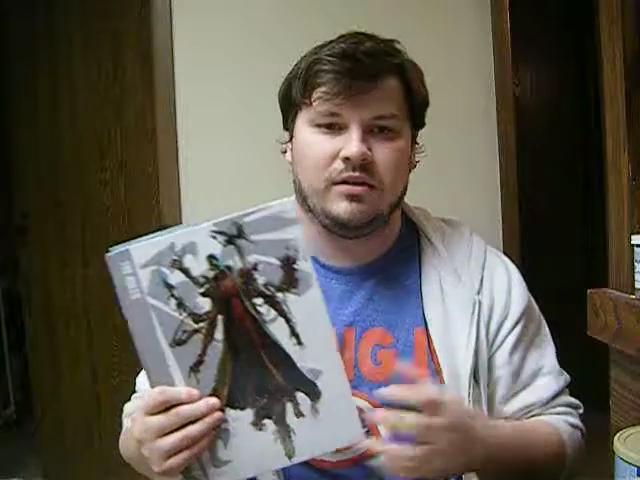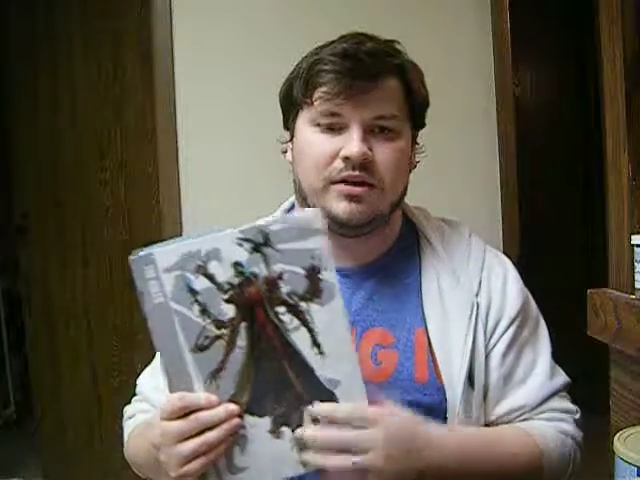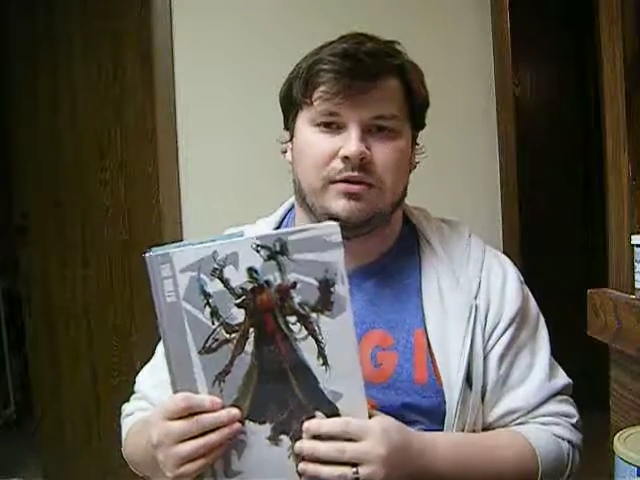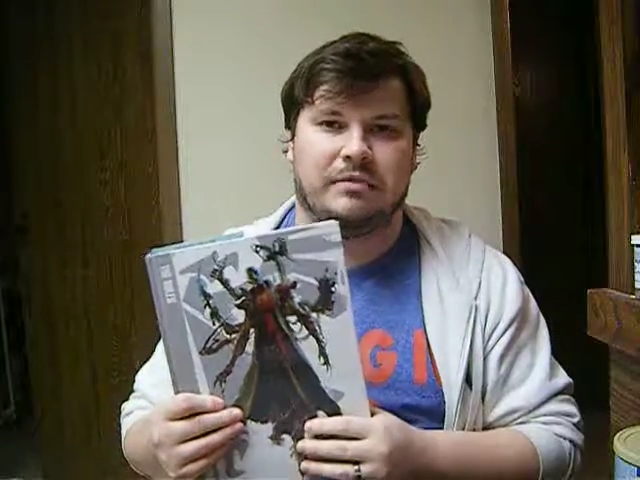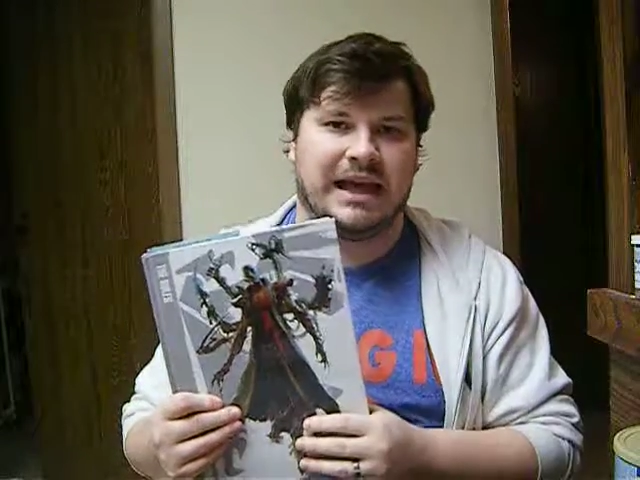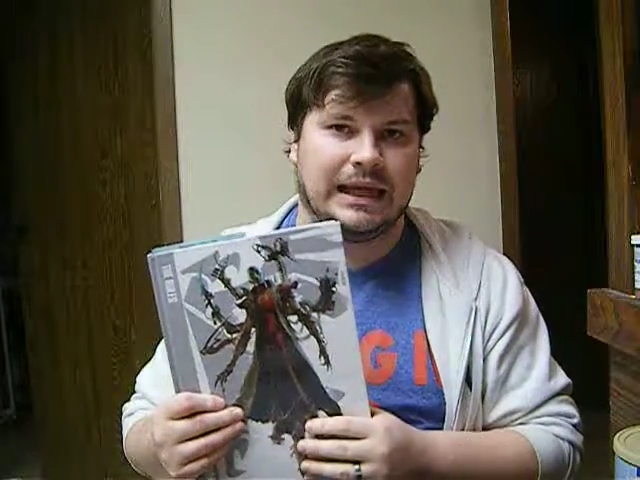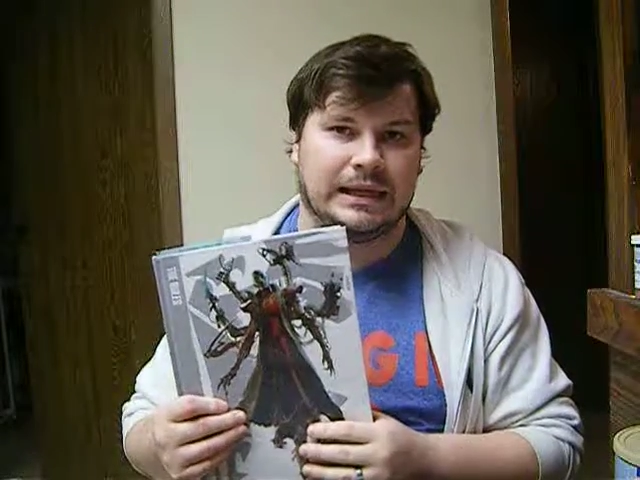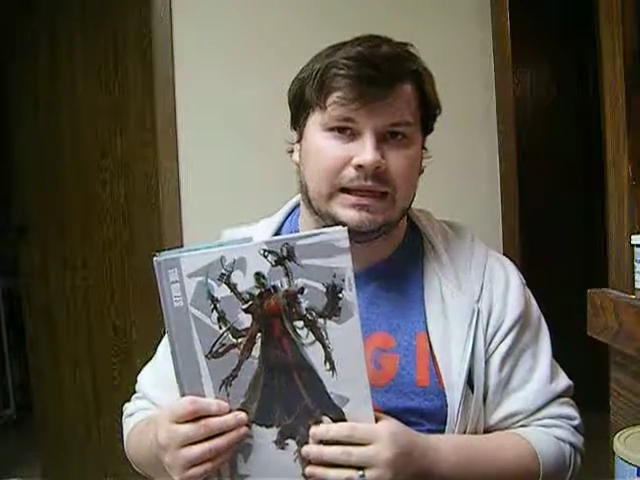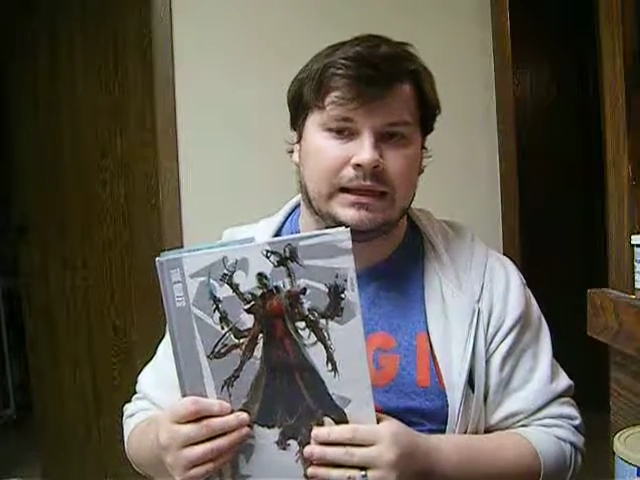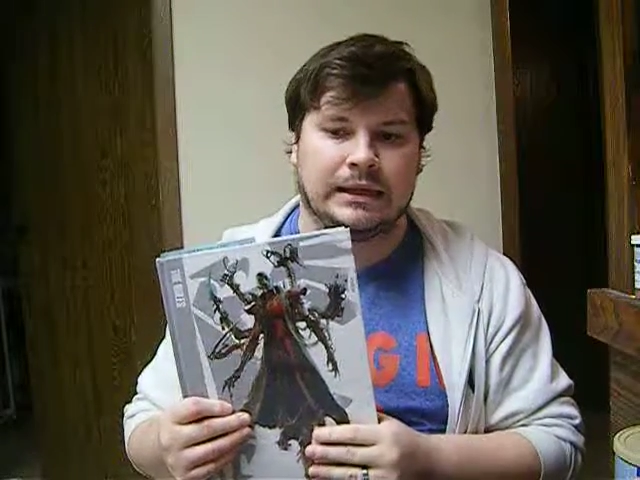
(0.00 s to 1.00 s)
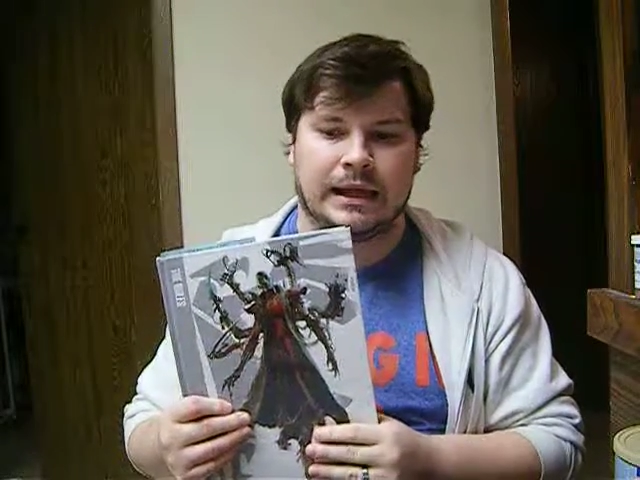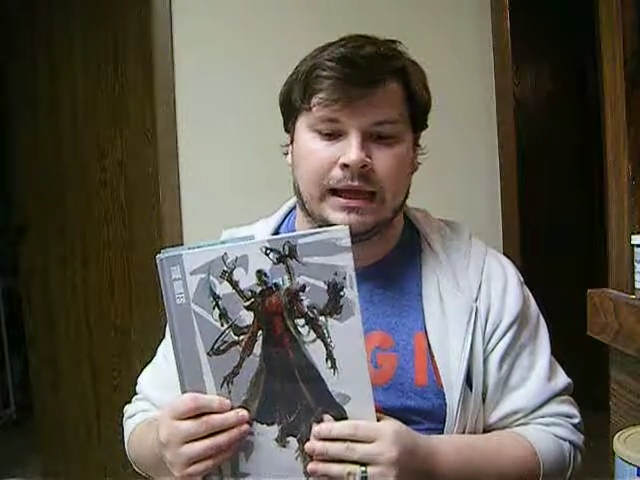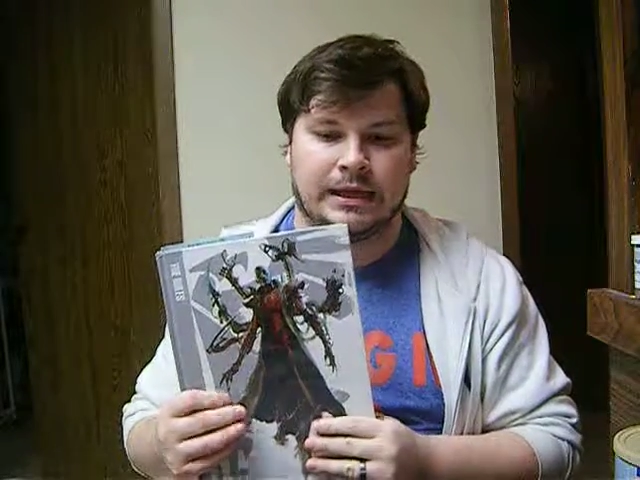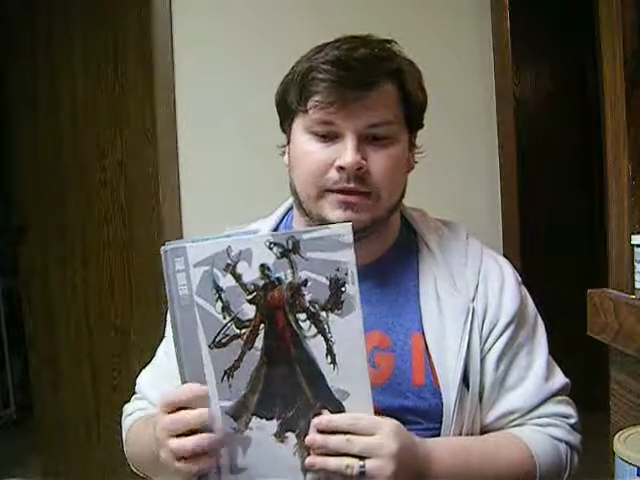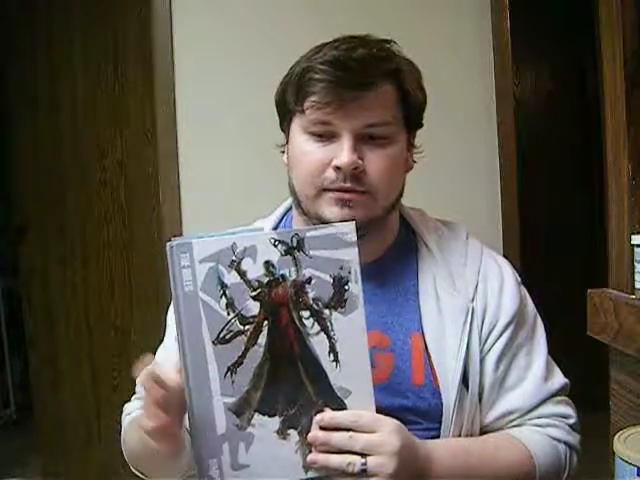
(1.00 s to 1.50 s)
well they're painted,
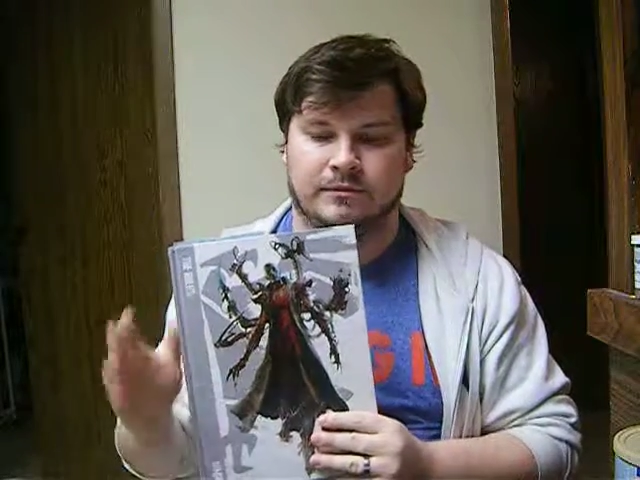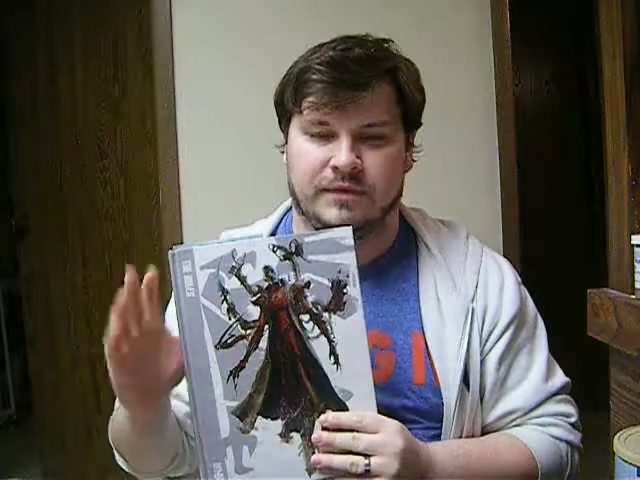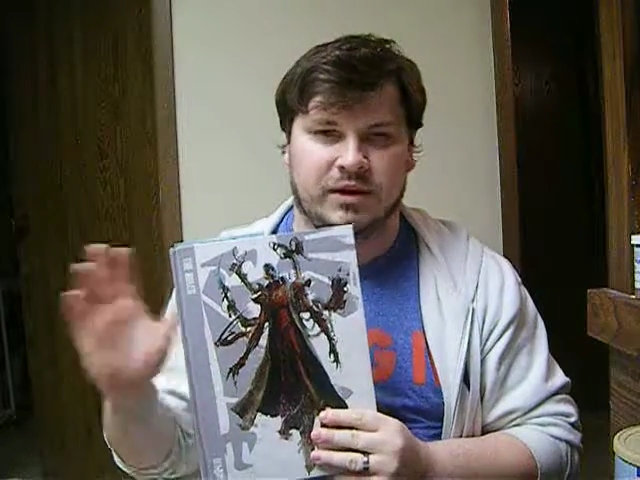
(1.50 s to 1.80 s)
and